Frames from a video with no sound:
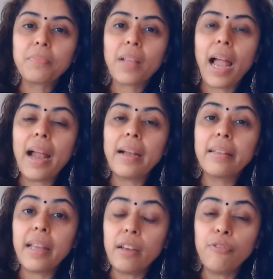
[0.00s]

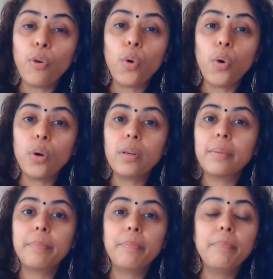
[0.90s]
and therefore,
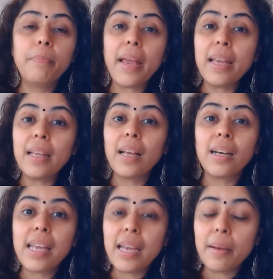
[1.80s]
paying
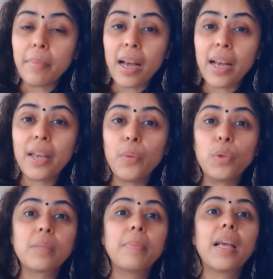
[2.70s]
the EMI
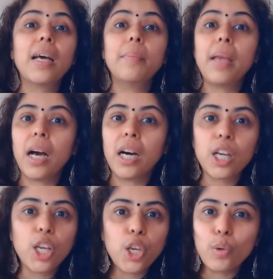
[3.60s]
was becoming
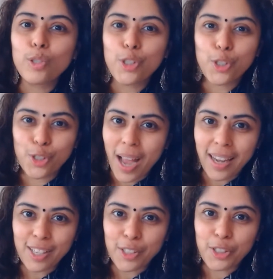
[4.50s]
a huge
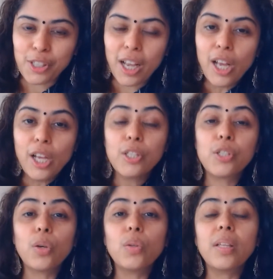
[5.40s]
challenge.
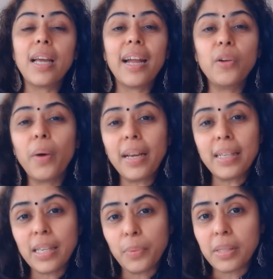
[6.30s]
So the
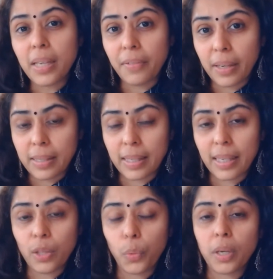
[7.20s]
advice he was giving
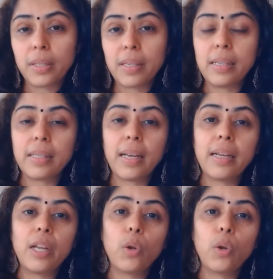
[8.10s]
Sid was, he said,